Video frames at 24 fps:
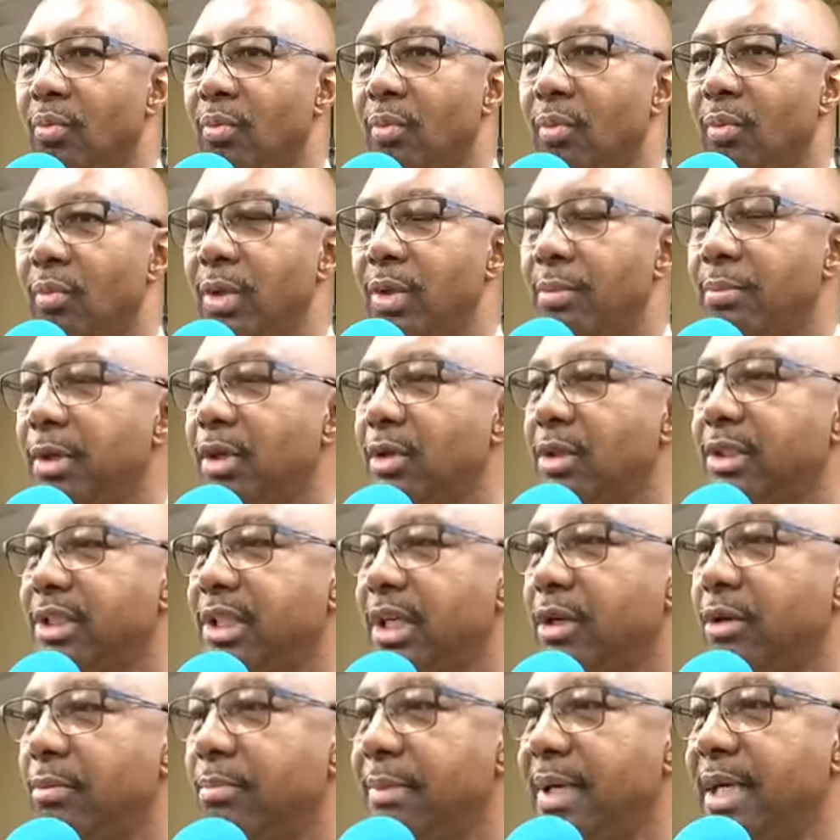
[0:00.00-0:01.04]
When
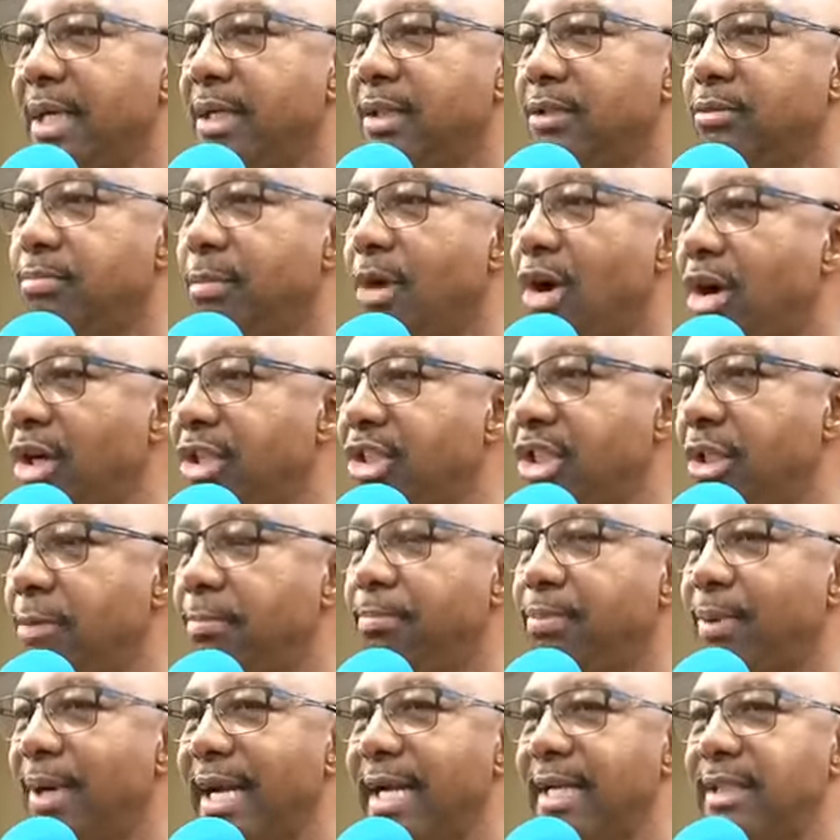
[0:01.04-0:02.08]
military men march in
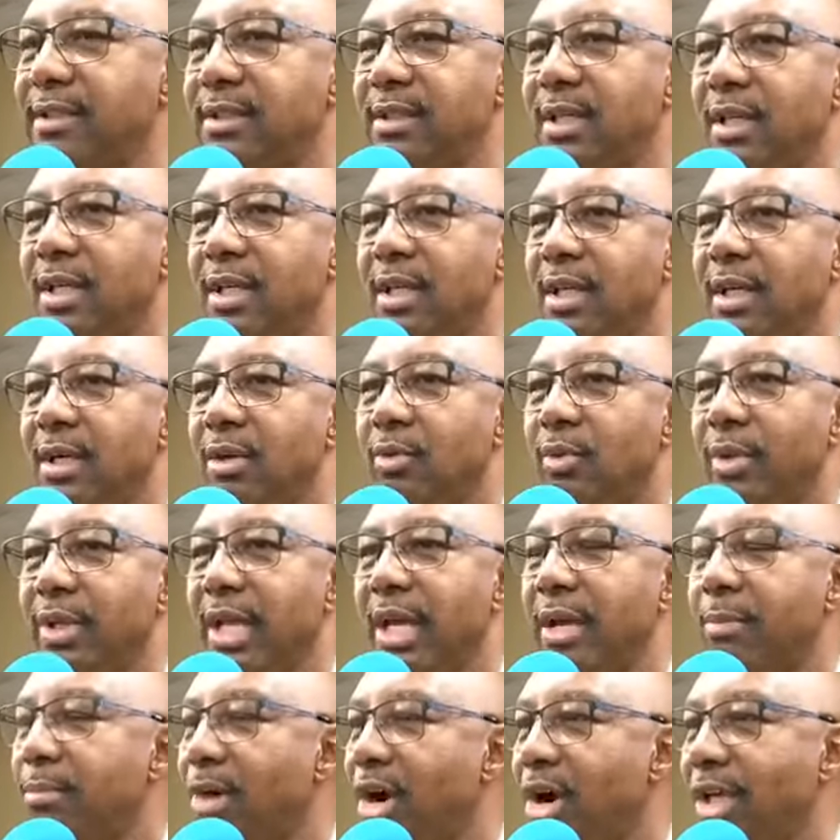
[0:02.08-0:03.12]
place, when
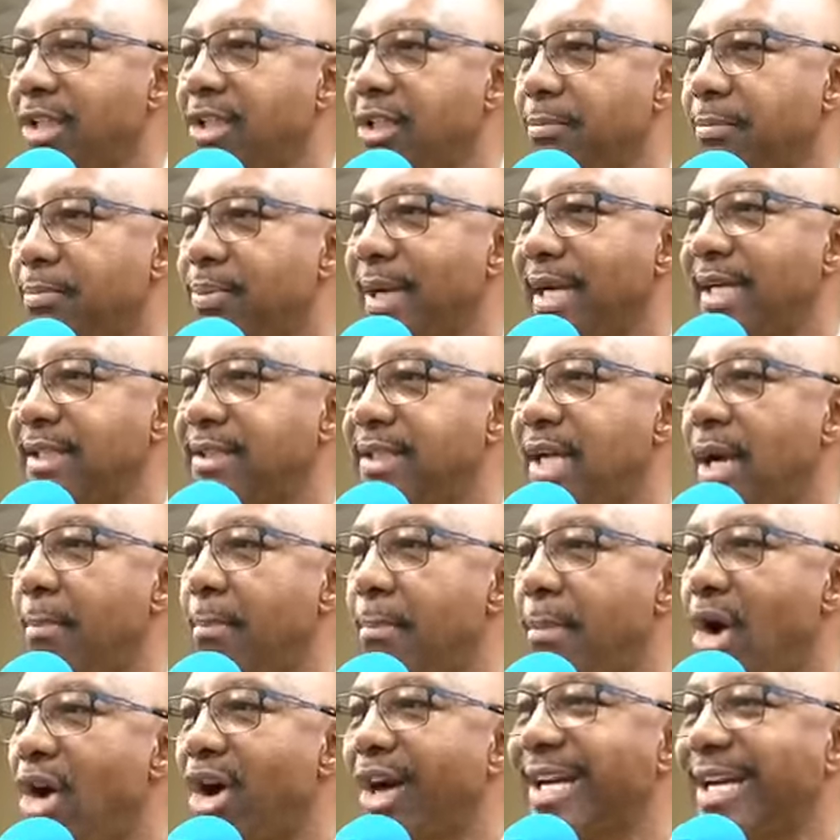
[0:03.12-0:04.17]
they march in place, they're
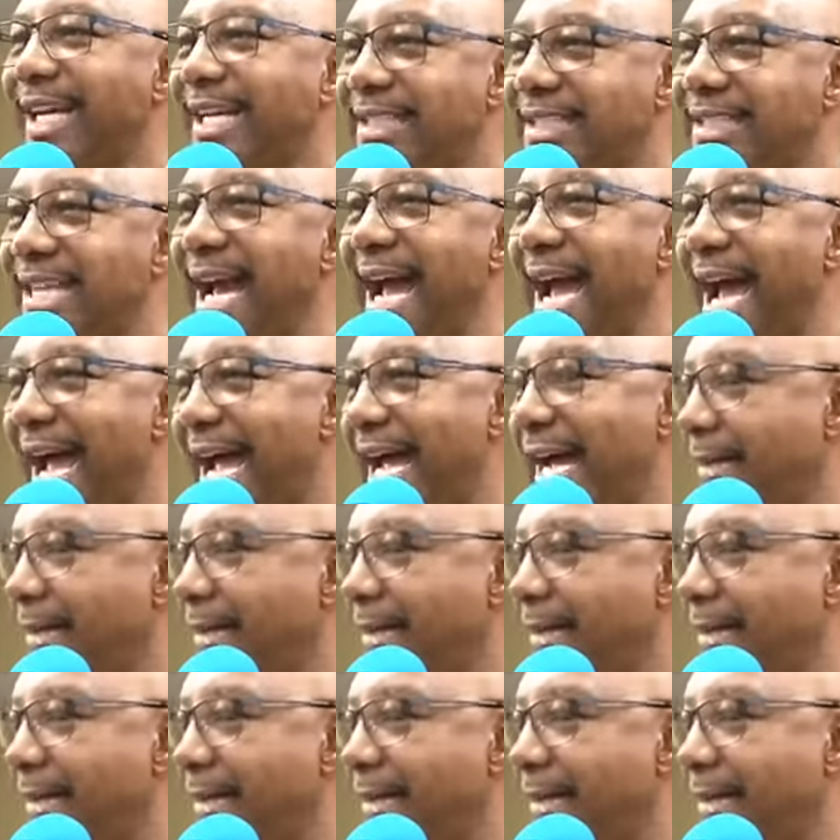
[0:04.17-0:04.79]
marking time.